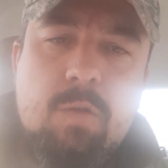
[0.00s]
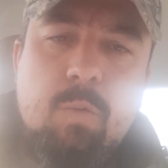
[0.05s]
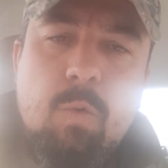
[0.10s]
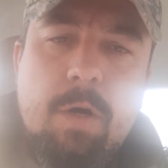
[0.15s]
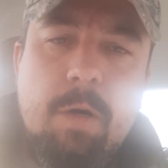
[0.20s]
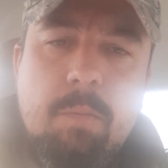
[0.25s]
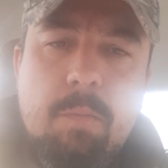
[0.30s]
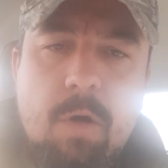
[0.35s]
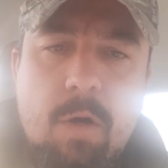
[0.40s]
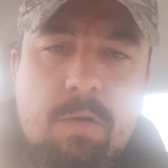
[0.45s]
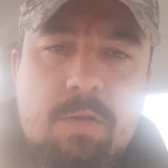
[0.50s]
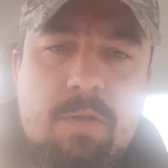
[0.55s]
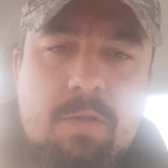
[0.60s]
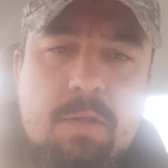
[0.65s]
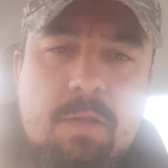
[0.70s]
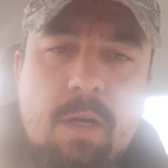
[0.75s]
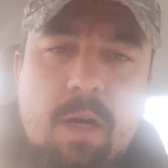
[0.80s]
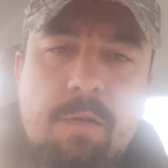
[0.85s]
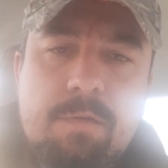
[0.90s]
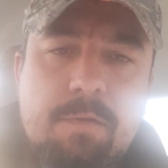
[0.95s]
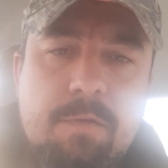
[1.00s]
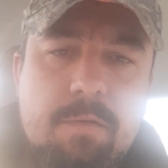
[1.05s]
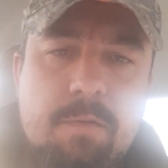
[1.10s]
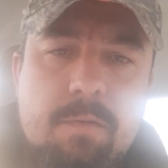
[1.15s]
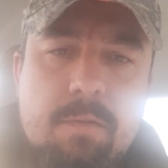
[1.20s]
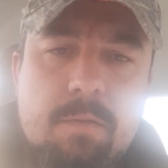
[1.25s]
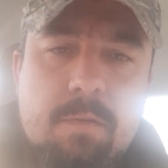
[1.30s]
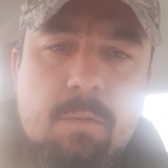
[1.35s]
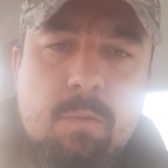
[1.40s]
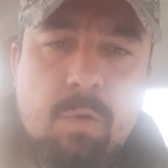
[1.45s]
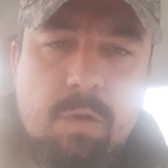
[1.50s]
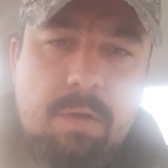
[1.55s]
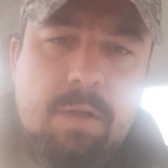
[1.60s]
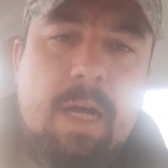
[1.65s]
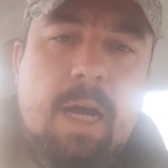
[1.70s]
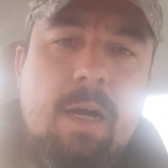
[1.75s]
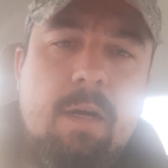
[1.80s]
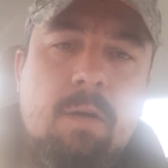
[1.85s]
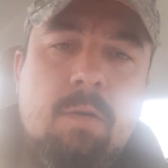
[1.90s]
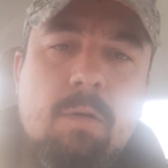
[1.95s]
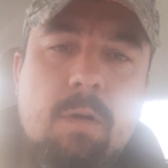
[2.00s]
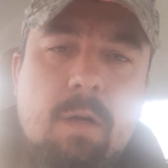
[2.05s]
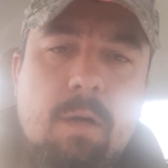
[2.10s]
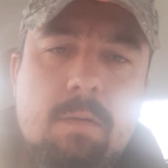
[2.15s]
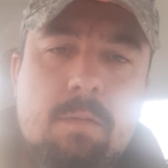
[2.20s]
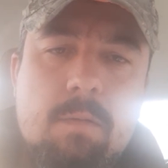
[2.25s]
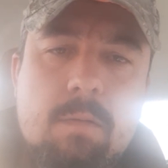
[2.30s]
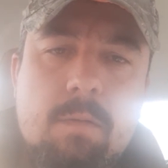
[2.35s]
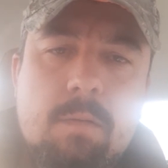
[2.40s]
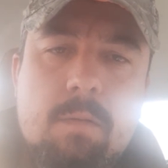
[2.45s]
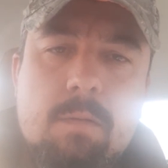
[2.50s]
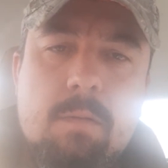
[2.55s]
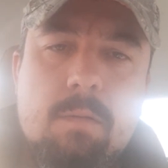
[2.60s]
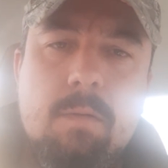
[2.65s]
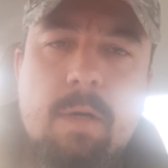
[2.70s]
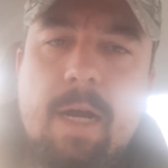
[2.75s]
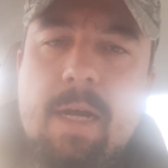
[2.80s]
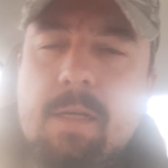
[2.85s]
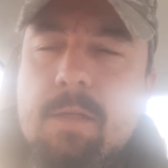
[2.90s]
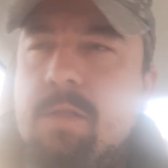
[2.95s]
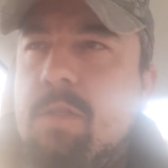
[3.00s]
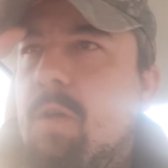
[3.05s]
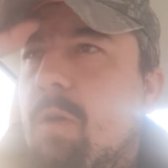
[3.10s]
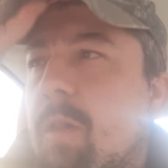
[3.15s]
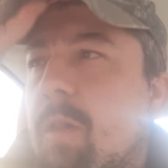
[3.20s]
where most stuff will not grow, right? So,